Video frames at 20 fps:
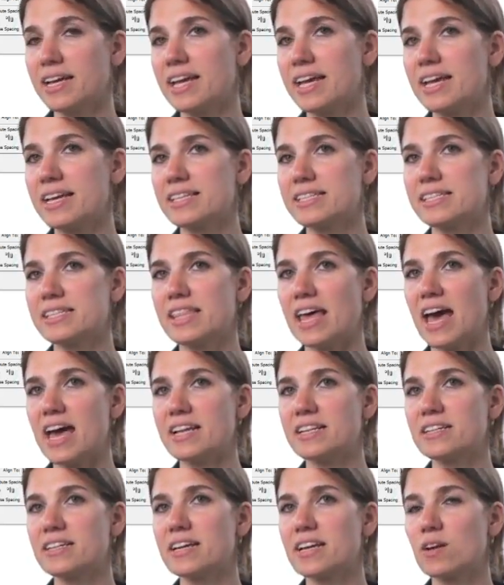is
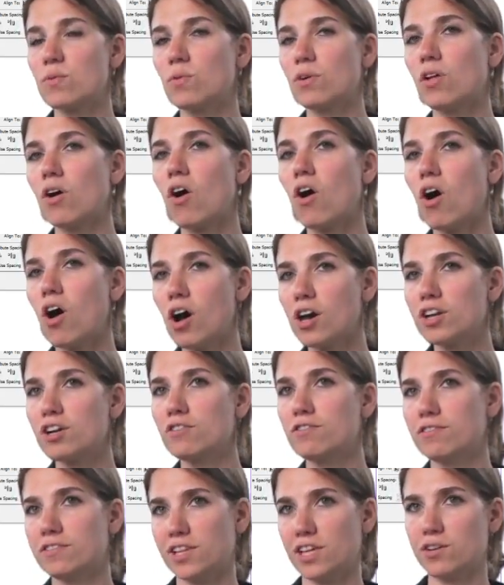that it will
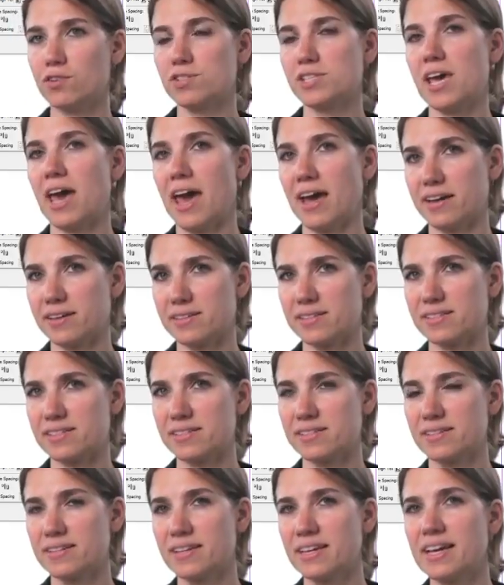auto-flow text.